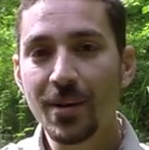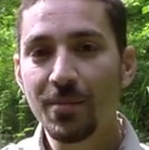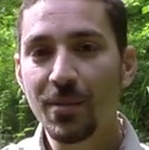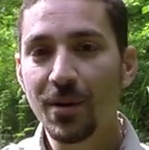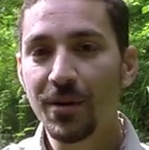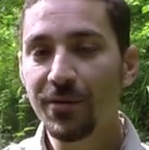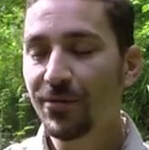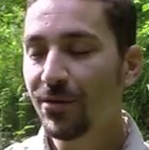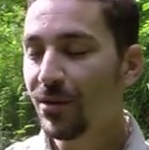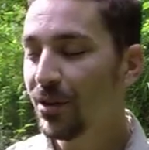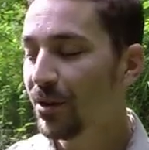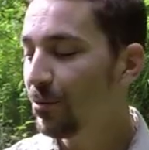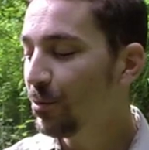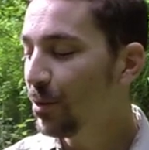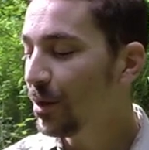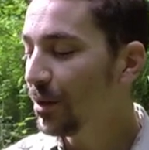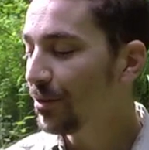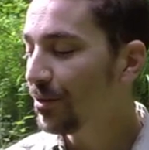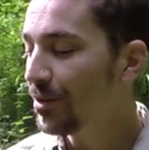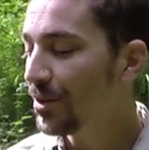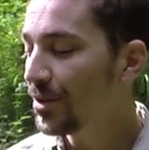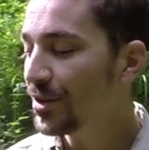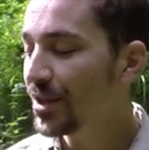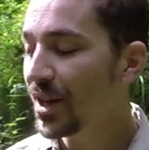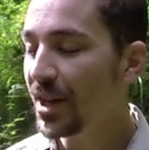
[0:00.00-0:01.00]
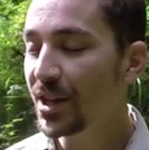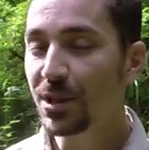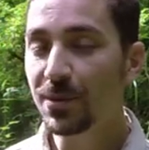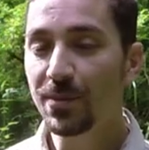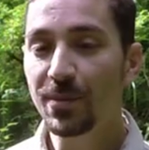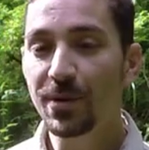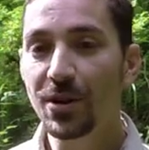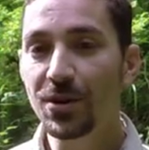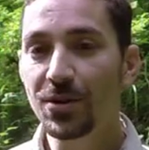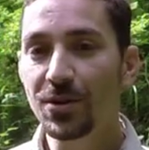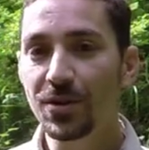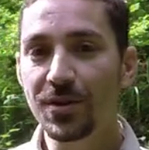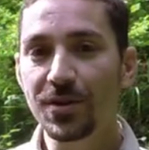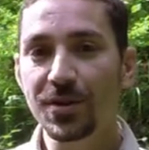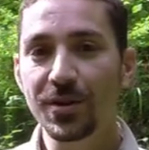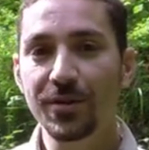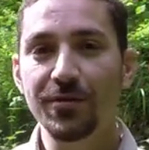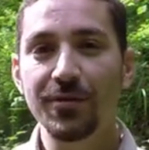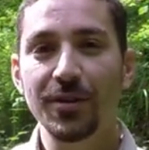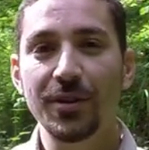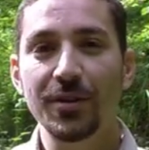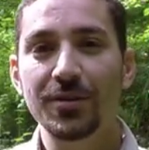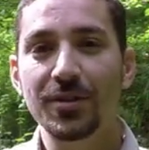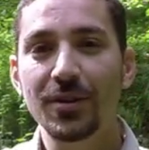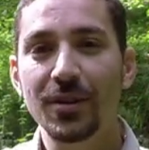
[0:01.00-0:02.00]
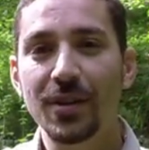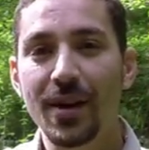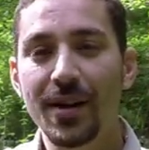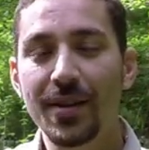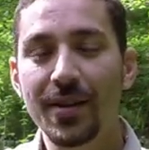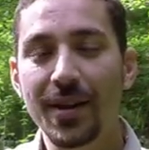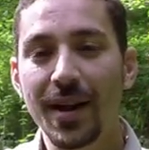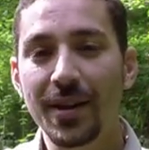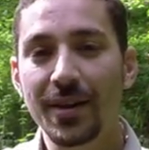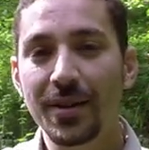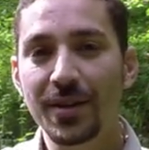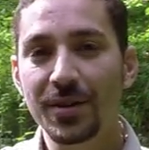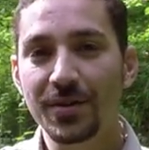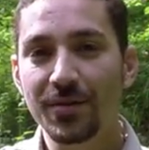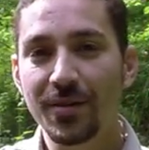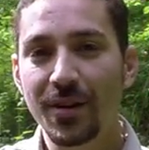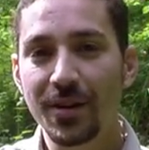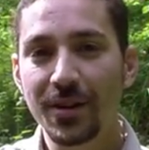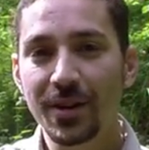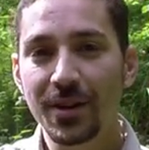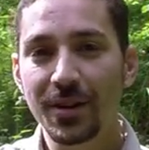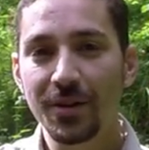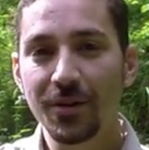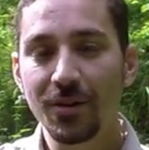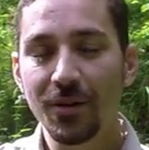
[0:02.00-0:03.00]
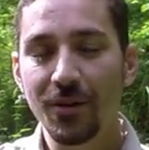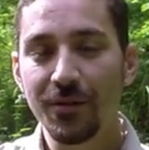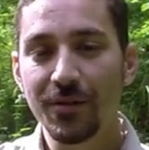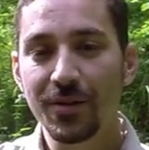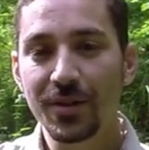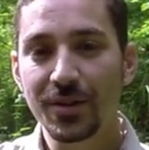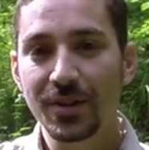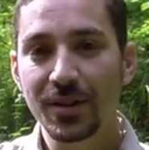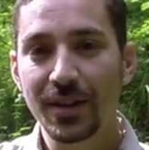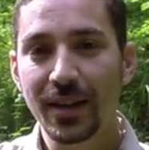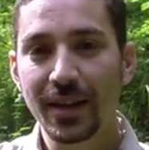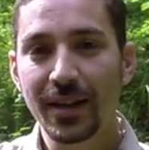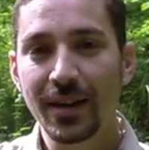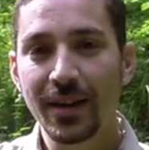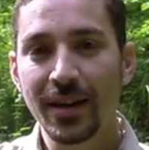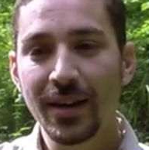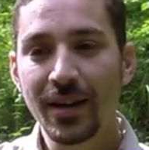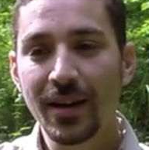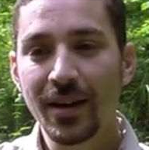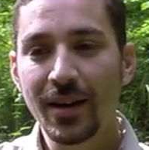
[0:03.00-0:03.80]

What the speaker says: But for wilderness expeditions a filter like that is very good, obviously.